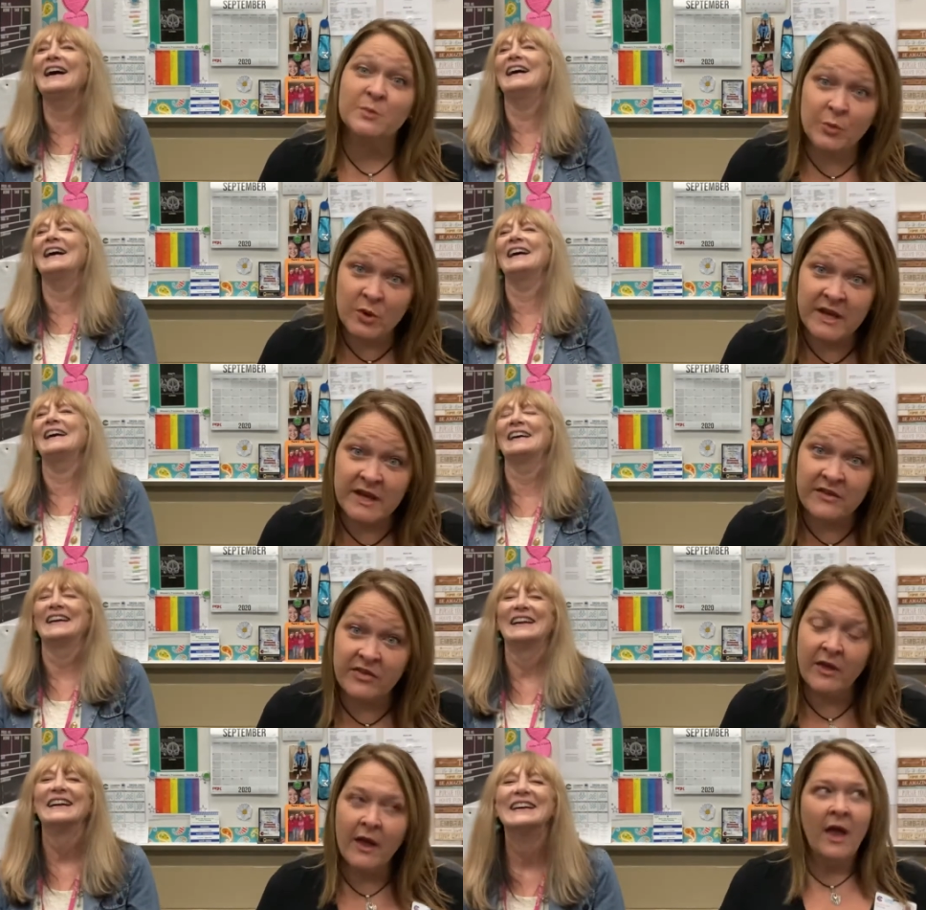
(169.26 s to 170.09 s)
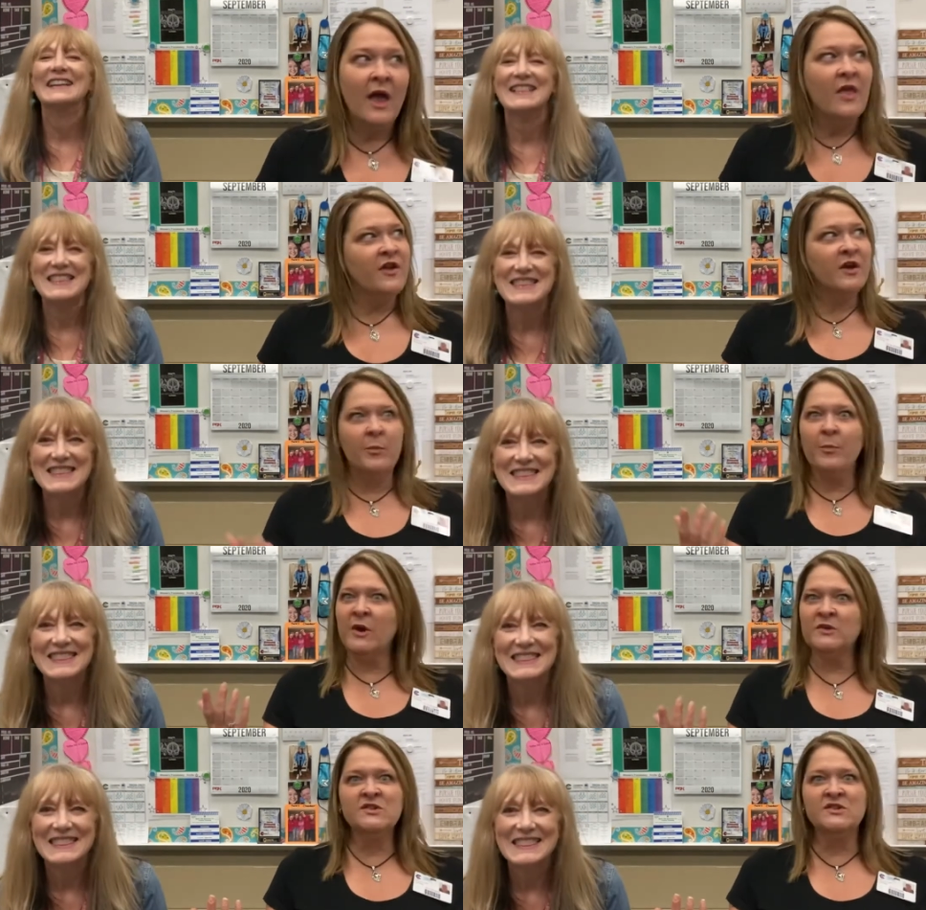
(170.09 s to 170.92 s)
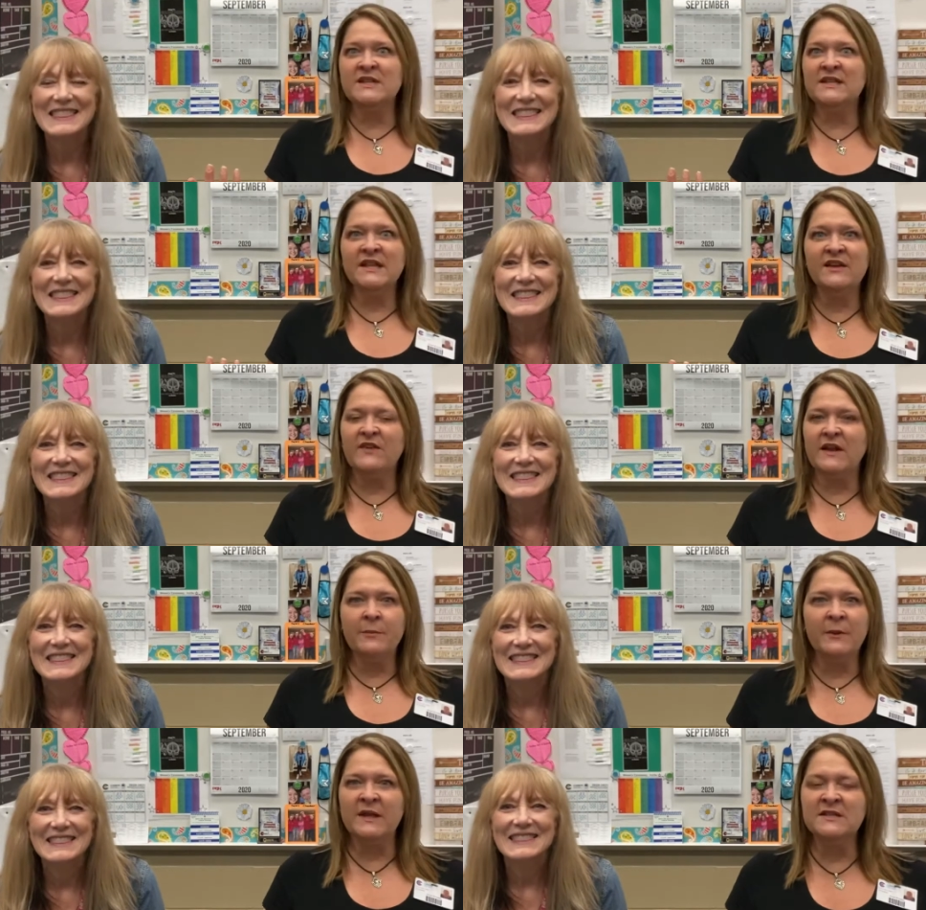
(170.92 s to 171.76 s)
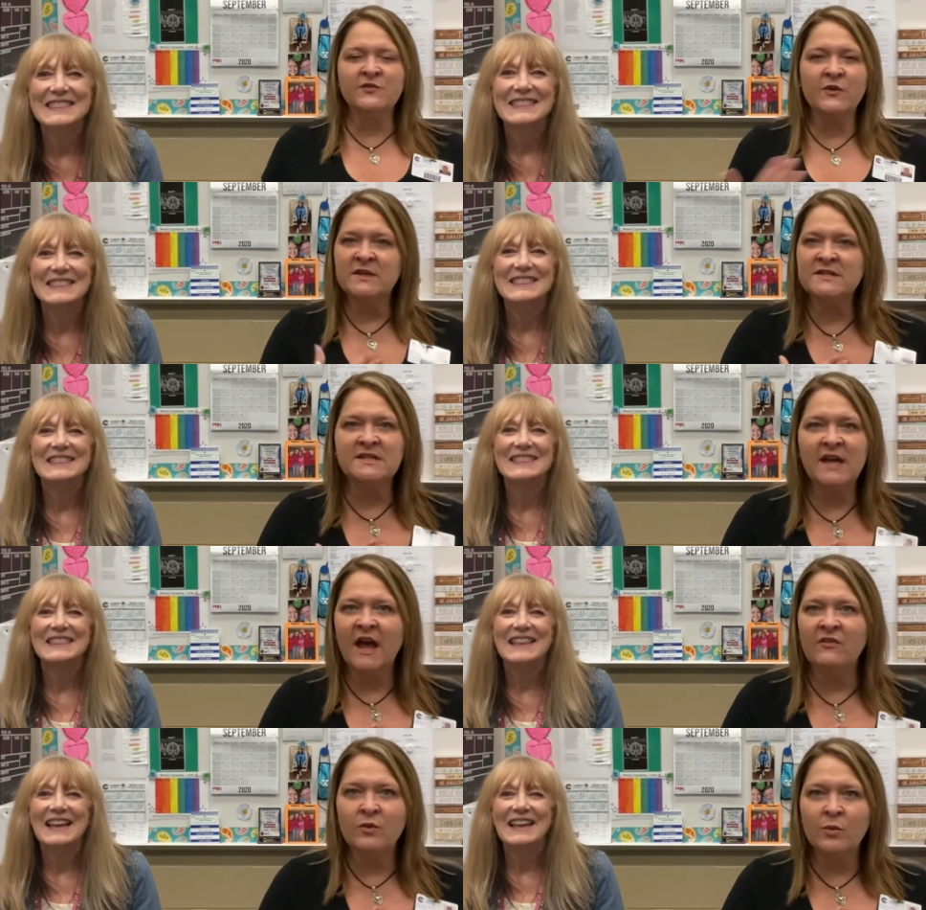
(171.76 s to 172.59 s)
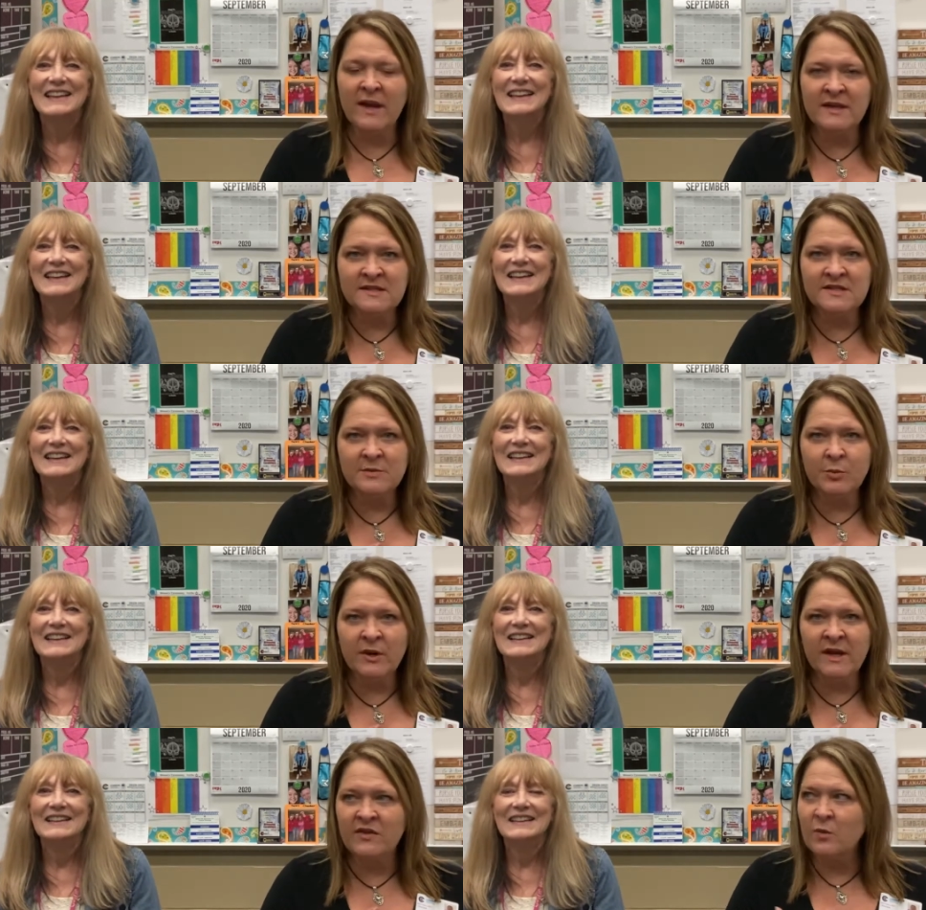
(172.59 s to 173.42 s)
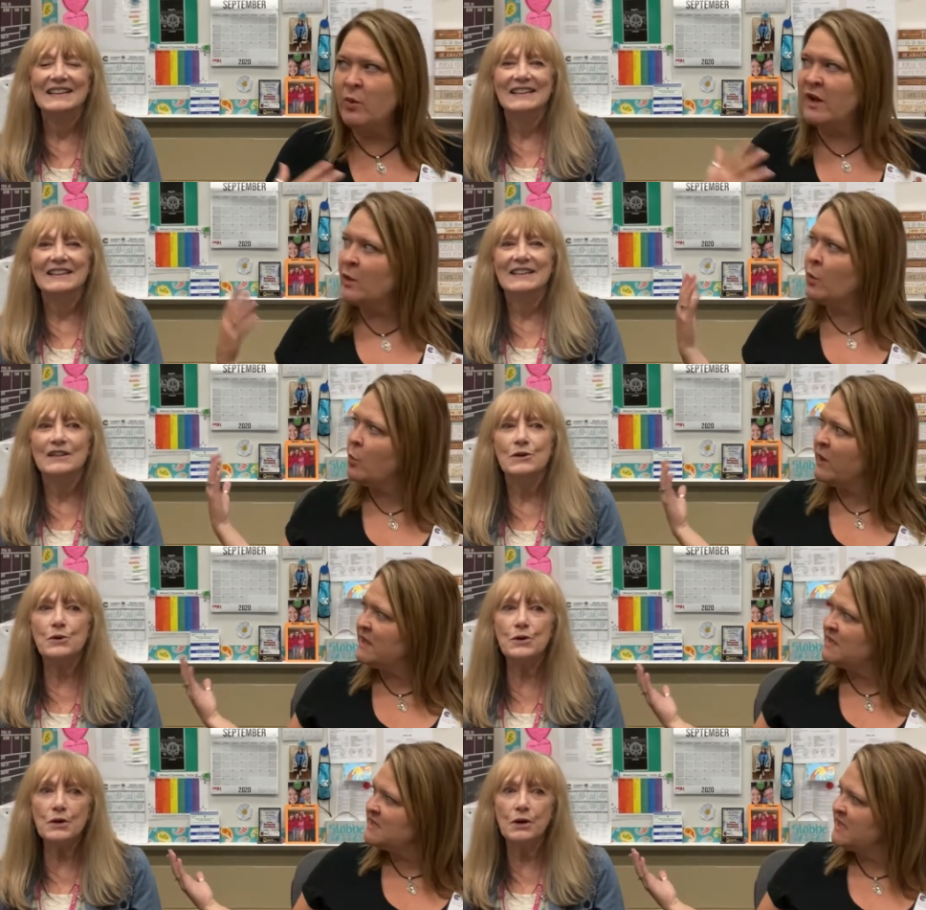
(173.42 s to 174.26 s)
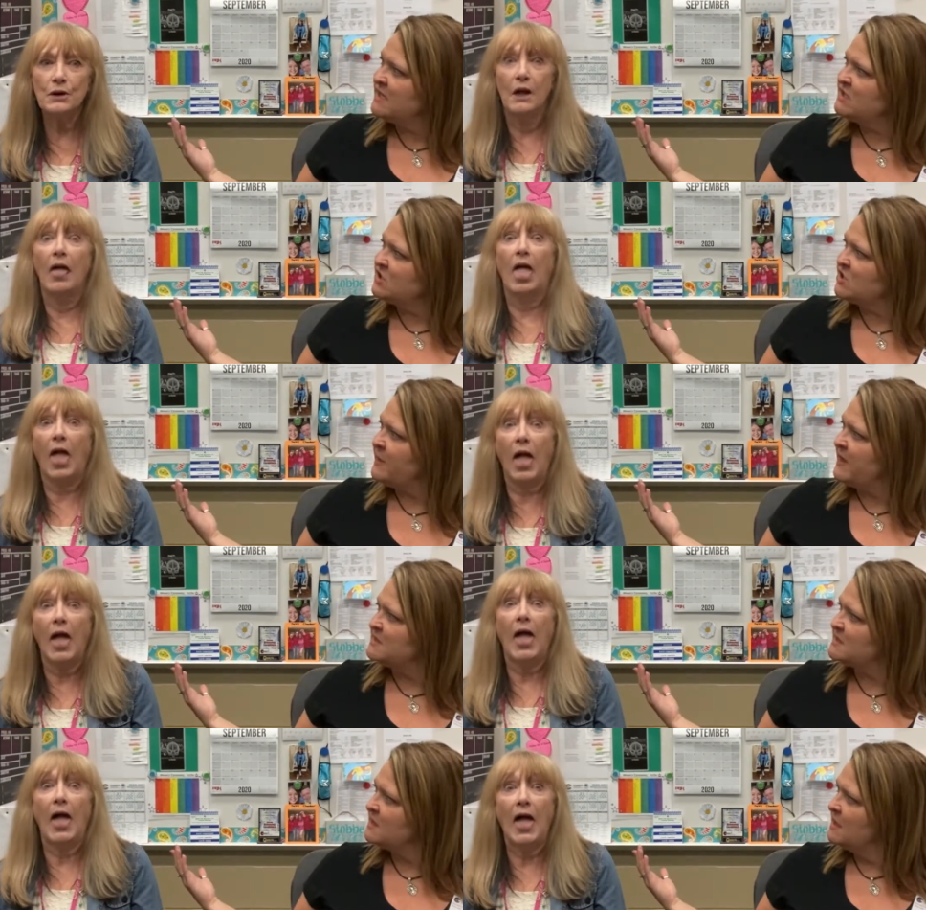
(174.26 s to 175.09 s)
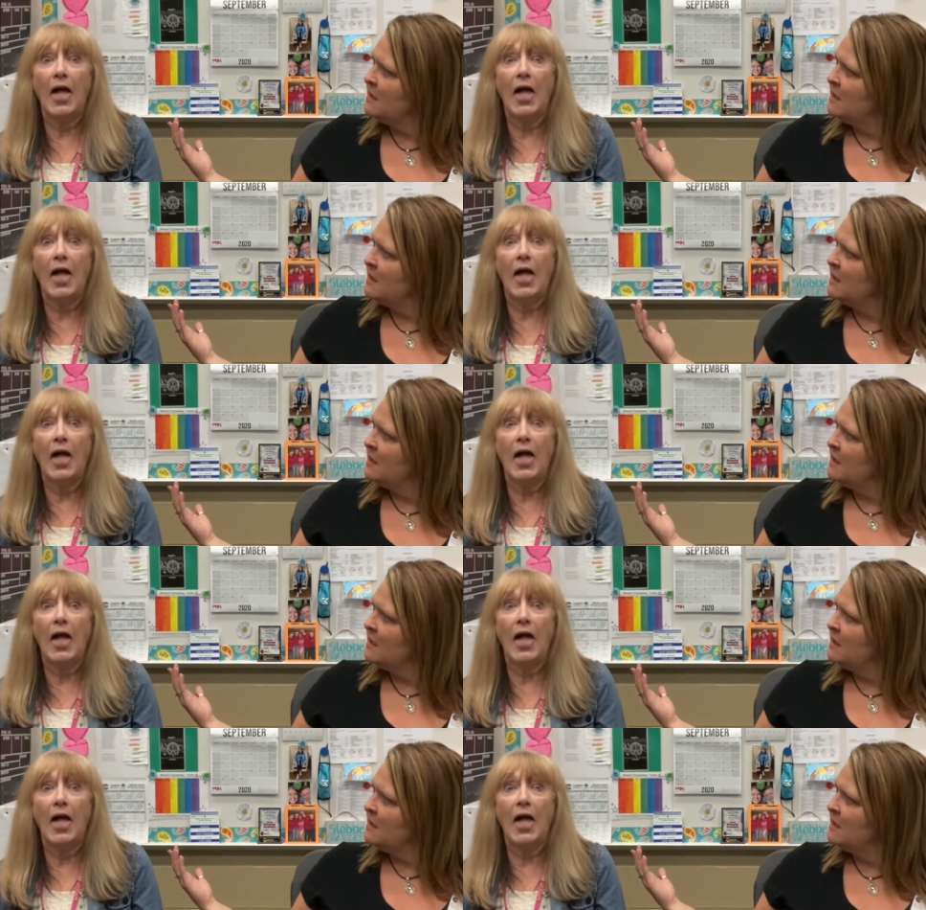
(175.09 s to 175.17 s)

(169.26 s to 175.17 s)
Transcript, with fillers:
Speaker 1: breathe. The composer didn't leave any place for us to have a rest to breathe, and we are wind Ooh. instruments.